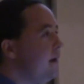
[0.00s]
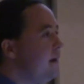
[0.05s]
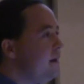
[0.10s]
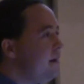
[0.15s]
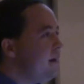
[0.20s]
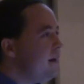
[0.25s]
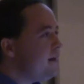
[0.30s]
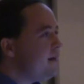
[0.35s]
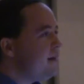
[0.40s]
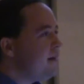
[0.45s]

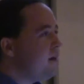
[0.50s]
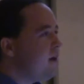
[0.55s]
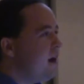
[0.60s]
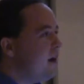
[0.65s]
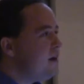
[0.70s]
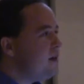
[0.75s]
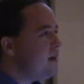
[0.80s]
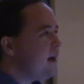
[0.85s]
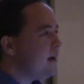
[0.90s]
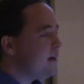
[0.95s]
This, in
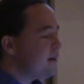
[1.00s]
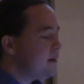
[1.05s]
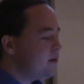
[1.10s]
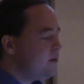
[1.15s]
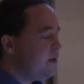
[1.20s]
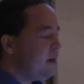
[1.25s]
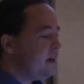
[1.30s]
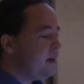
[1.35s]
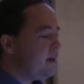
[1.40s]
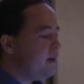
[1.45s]
contrast
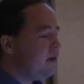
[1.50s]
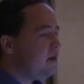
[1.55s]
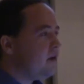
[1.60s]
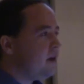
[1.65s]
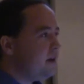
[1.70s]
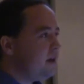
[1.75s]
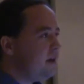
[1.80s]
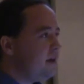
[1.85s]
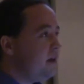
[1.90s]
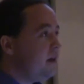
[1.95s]
with the
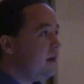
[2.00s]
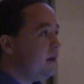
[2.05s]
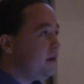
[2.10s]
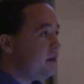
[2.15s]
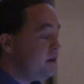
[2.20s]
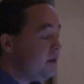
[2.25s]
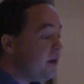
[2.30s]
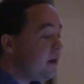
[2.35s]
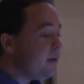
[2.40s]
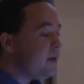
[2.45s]
neural
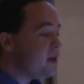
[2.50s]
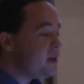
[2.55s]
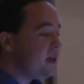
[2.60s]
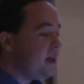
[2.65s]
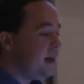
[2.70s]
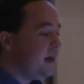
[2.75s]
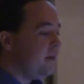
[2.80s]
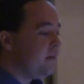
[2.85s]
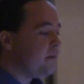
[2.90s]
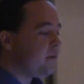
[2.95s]
Turing
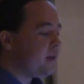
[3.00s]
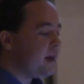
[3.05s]
machine,